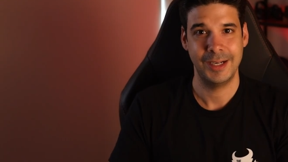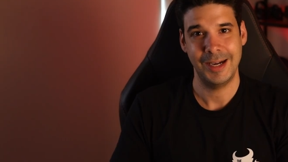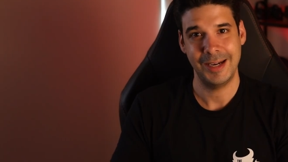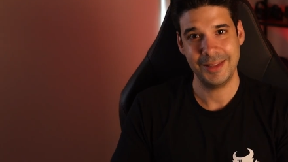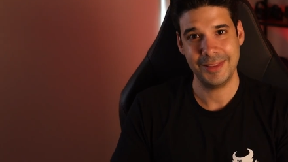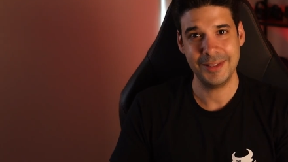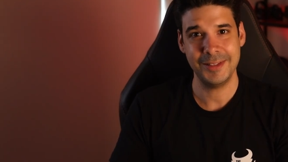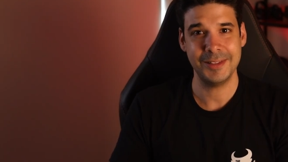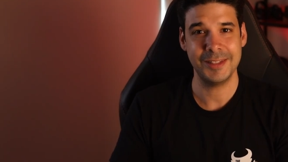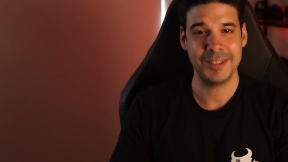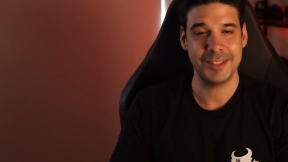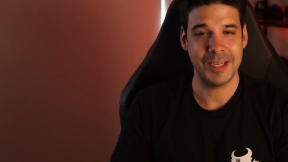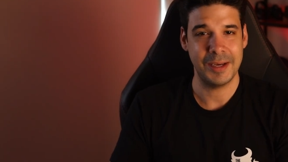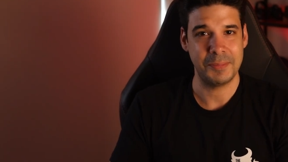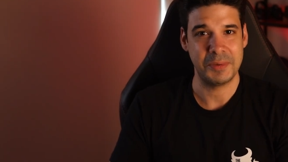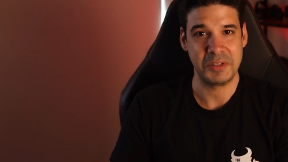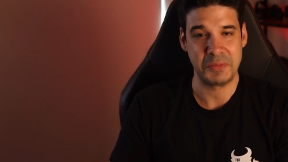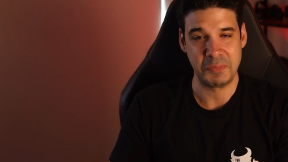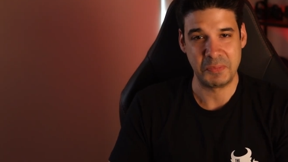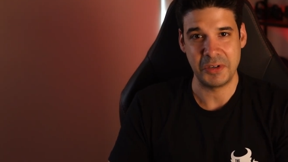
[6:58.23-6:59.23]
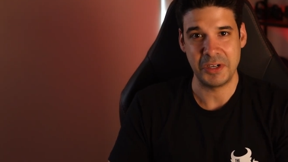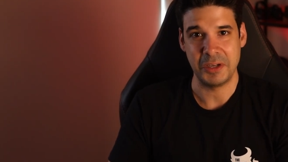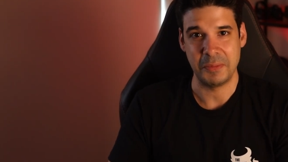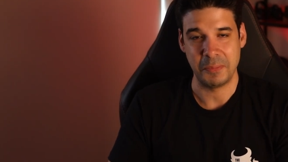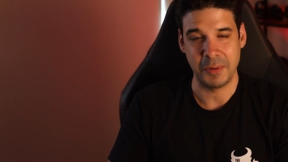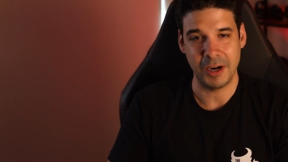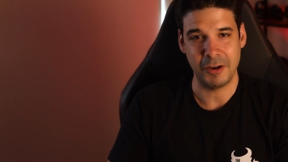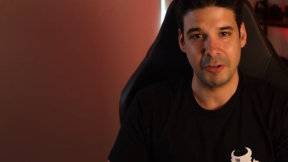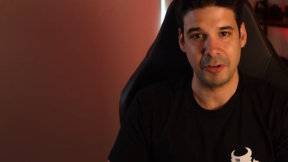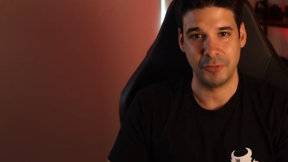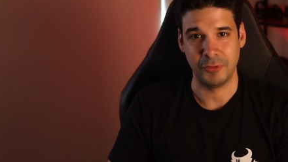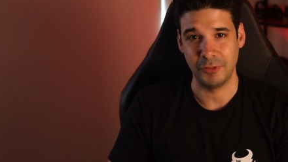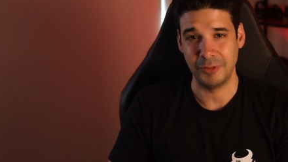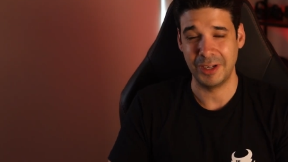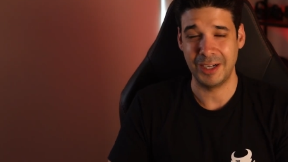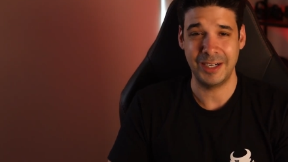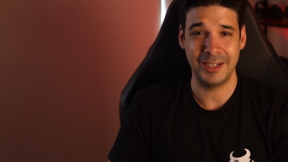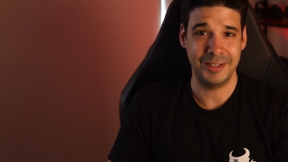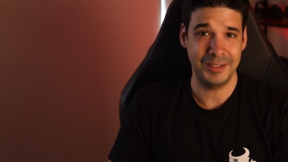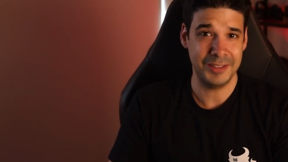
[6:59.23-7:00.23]
I think this app is pretty powerful
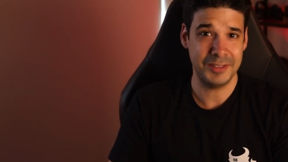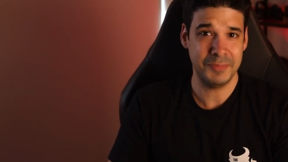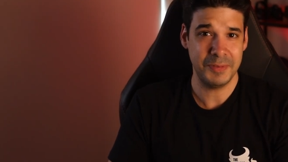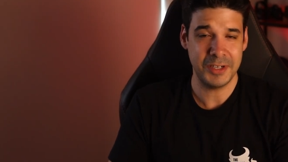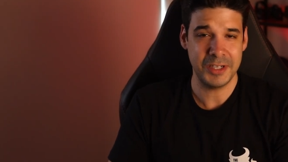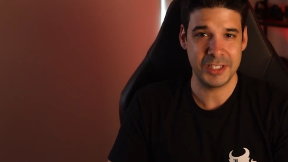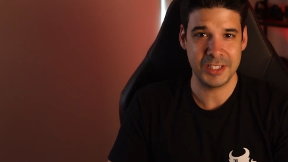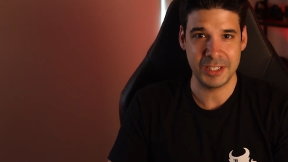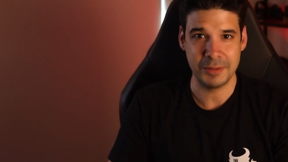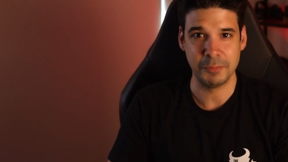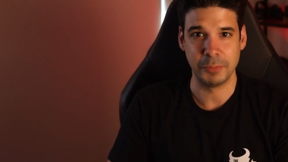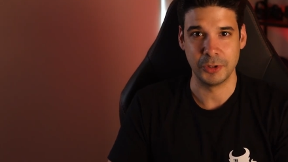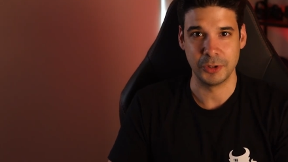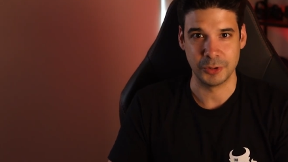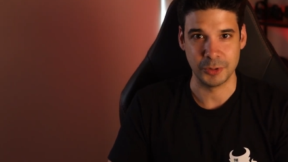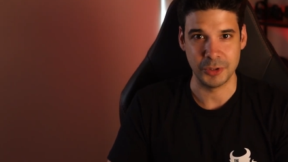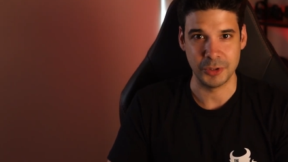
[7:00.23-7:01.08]
and it's very simple to